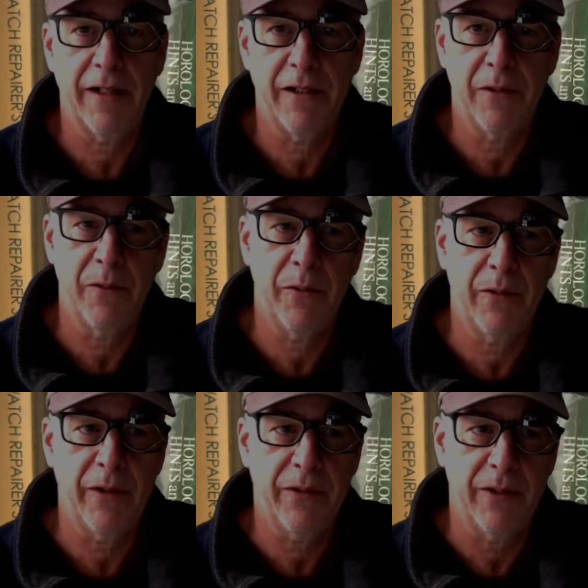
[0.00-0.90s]
You
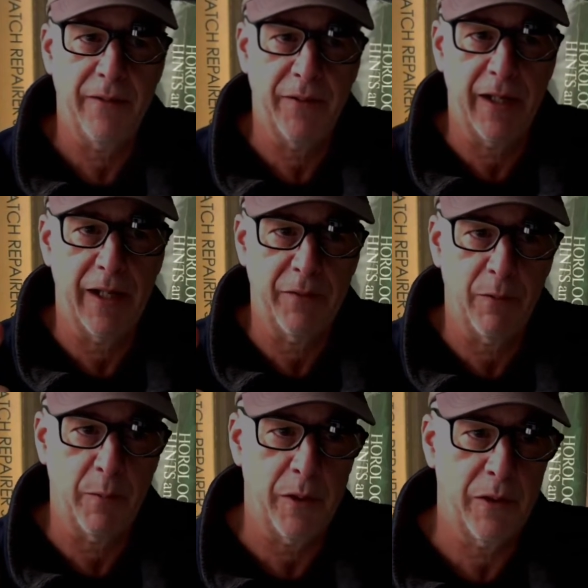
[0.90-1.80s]
stay safe. Again, if you
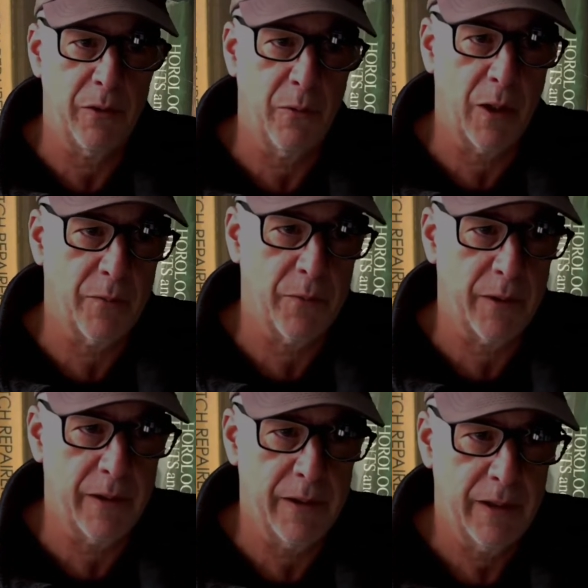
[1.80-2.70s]
want me to do work for
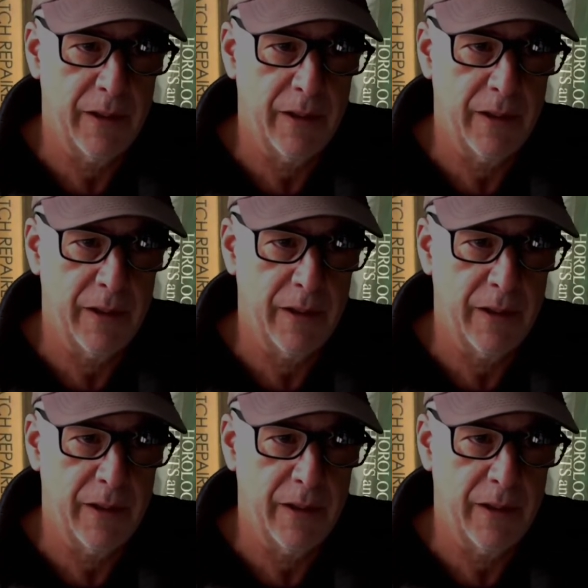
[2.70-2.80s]
you,